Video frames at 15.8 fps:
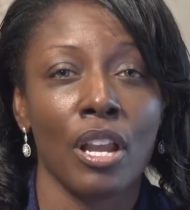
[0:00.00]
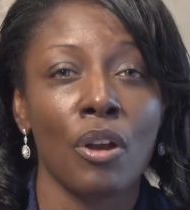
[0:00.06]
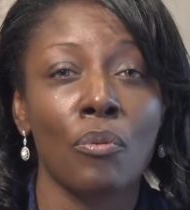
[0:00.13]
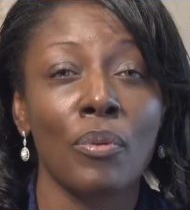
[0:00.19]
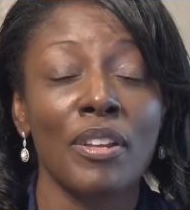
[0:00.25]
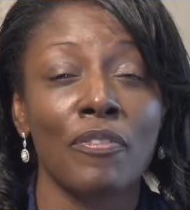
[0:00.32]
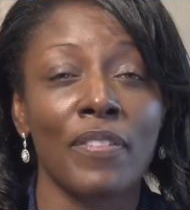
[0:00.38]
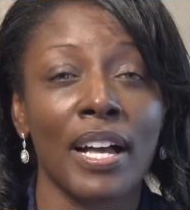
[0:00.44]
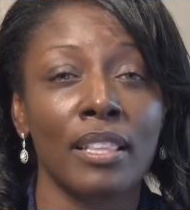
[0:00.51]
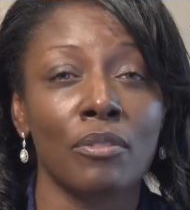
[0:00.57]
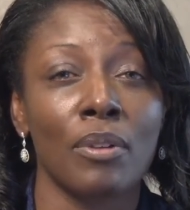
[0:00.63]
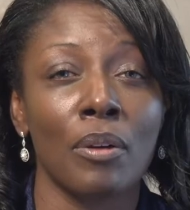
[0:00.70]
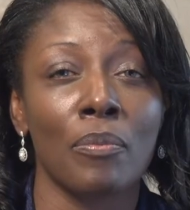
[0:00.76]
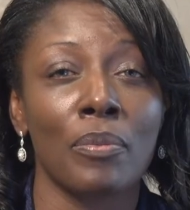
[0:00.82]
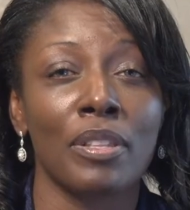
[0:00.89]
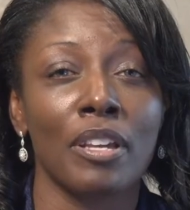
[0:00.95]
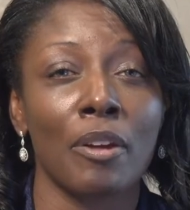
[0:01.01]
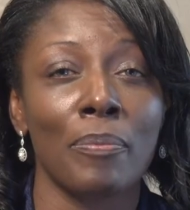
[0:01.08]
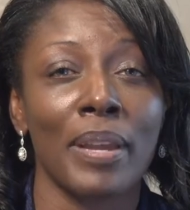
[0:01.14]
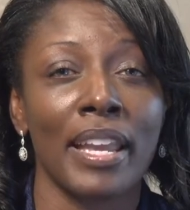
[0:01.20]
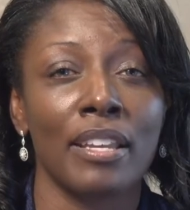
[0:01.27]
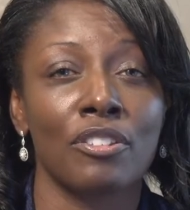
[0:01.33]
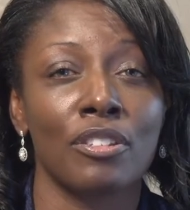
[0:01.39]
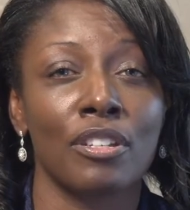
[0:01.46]
We follow up with our
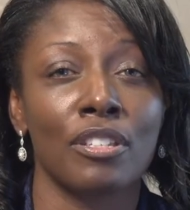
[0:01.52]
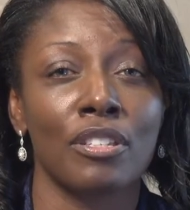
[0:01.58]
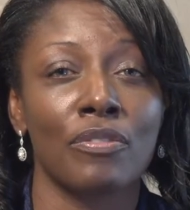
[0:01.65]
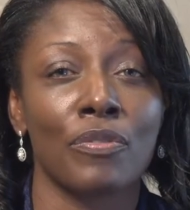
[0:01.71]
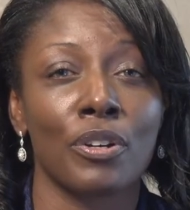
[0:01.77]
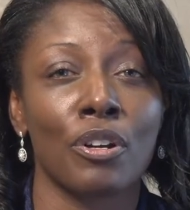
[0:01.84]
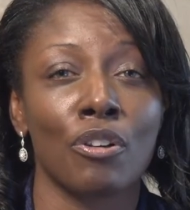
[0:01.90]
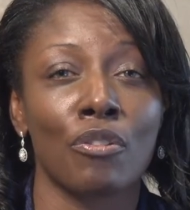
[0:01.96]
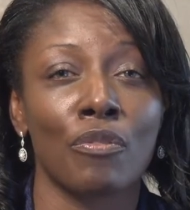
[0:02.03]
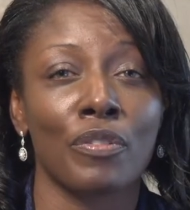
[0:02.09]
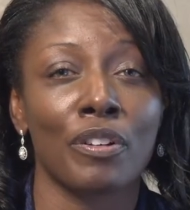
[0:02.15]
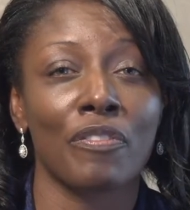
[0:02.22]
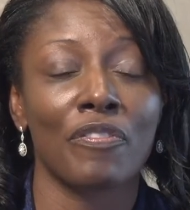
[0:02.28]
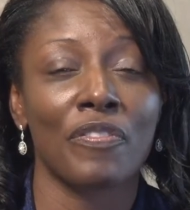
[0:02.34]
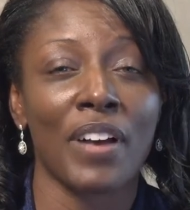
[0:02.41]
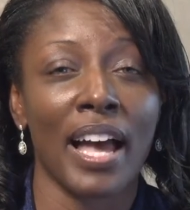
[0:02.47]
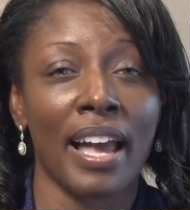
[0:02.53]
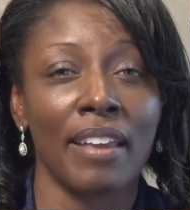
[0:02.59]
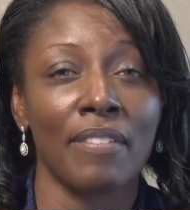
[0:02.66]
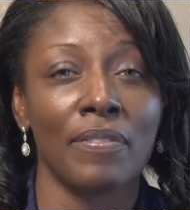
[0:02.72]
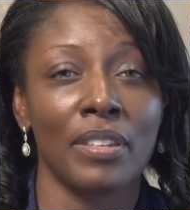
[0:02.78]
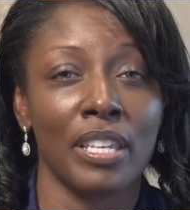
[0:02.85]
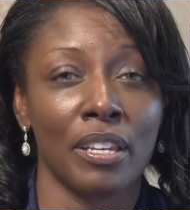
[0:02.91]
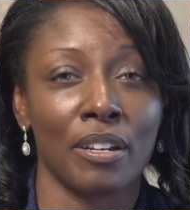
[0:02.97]
patients for over
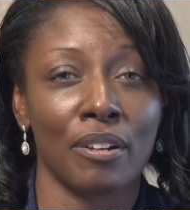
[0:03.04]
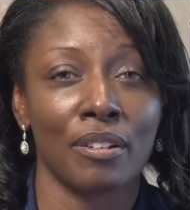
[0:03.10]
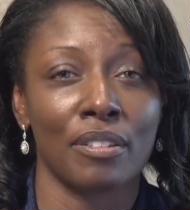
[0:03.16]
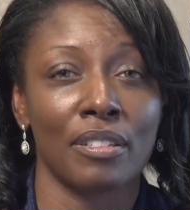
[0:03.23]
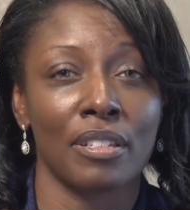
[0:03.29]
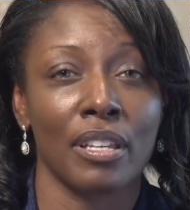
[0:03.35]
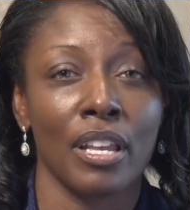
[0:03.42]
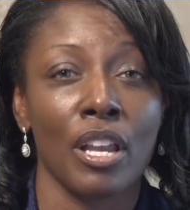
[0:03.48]
5 years.